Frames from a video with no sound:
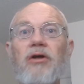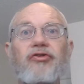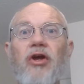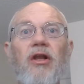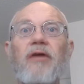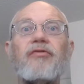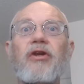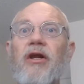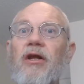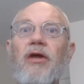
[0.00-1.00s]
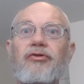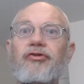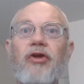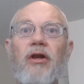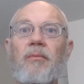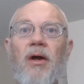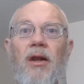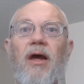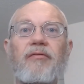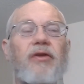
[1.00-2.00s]
as I lived in any other state in my
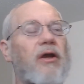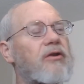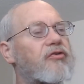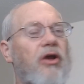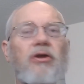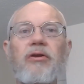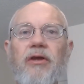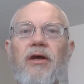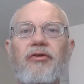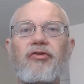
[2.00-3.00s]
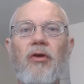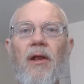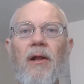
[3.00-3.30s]
life, and I can tell you this.